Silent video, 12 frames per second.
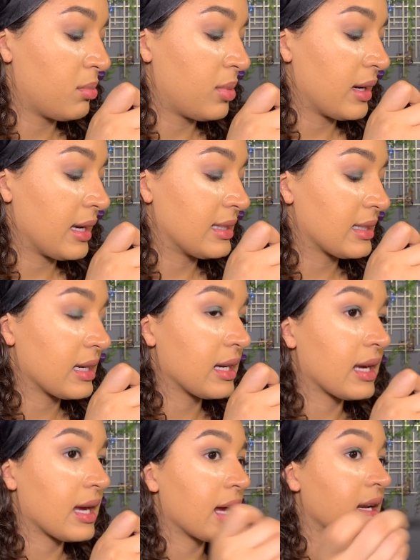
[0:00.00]
but it's gonna
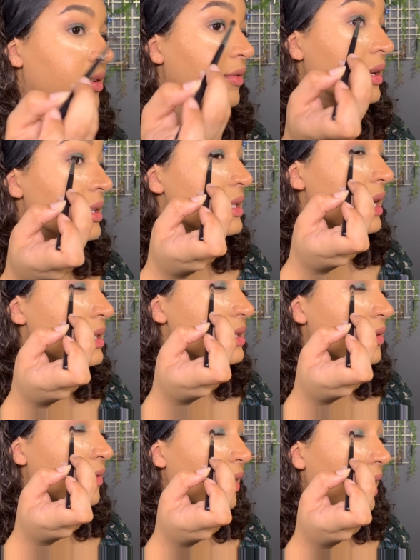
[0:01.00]
kind of
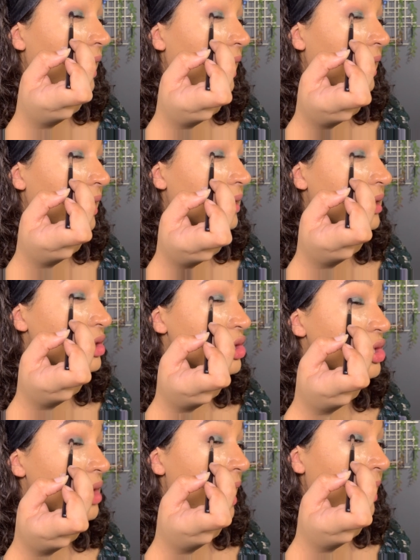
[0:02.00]
intensify the
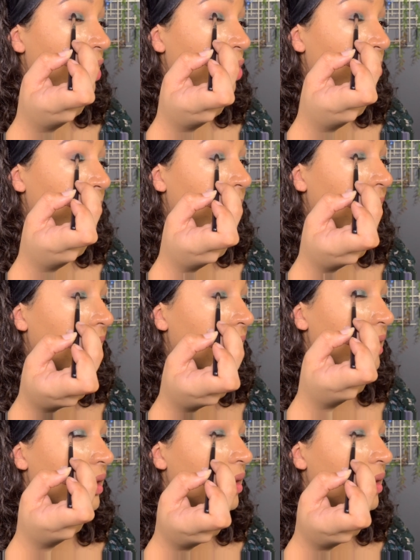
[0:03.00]
shadow, but